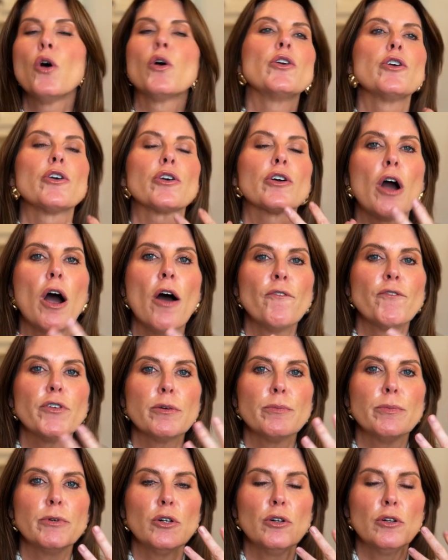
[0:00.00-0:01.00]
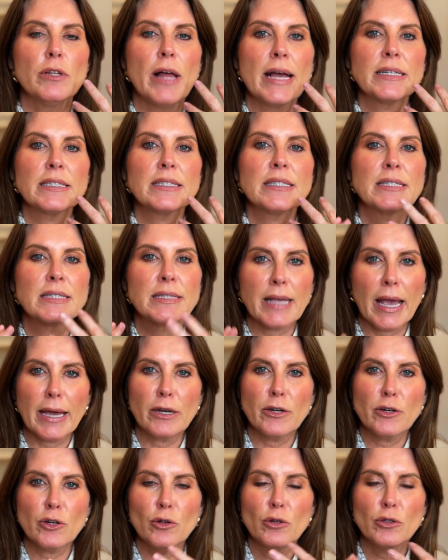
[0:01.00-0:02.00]
You're comfortable like
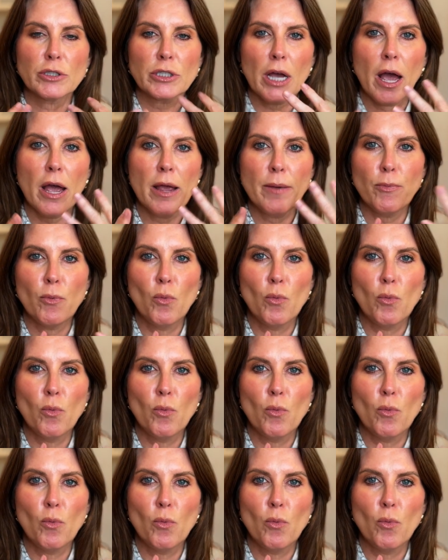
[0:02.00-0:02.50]
sandal type